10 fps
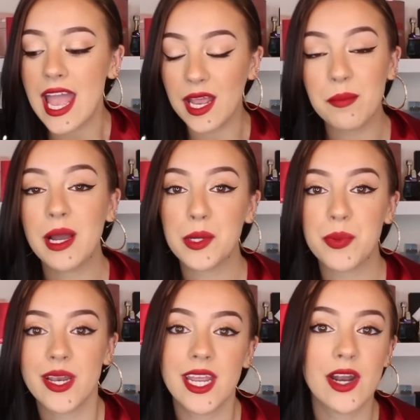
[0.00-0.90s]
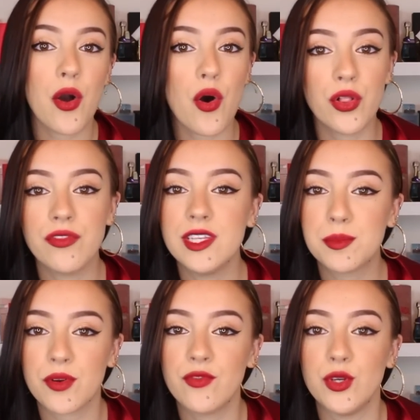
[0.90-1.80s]
In my opinion, all of these
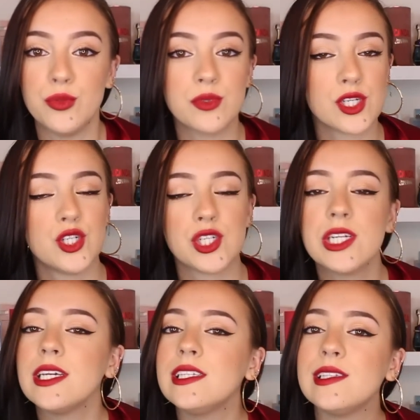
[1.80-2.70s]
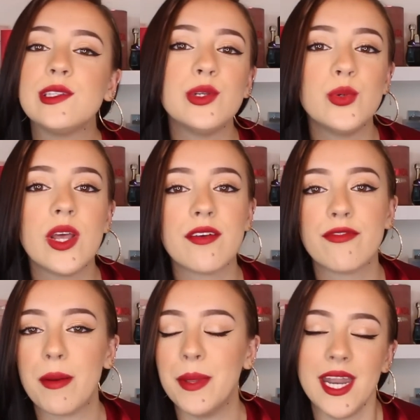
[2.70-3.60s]
perfumes just exude
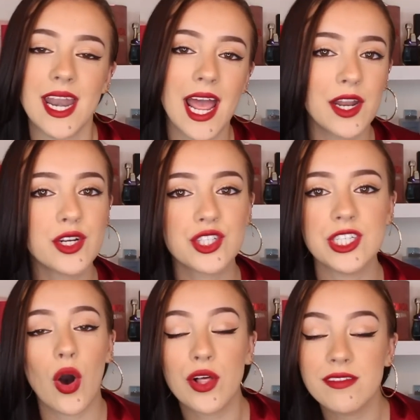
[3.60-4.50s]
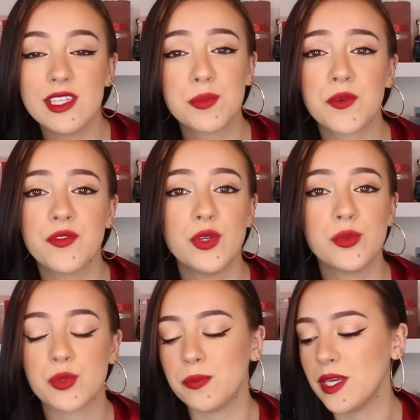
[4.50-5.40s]
feminine energy. All of these
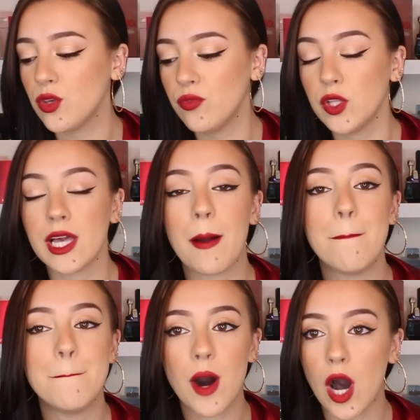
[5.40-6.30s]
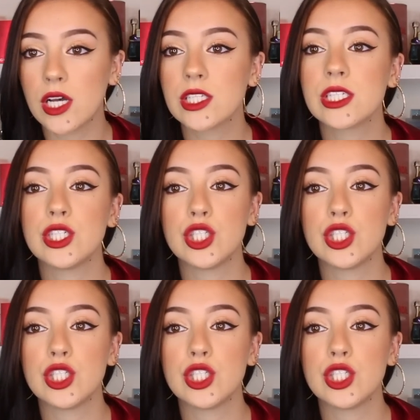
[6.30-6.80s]
perfumes will make you feel like a boss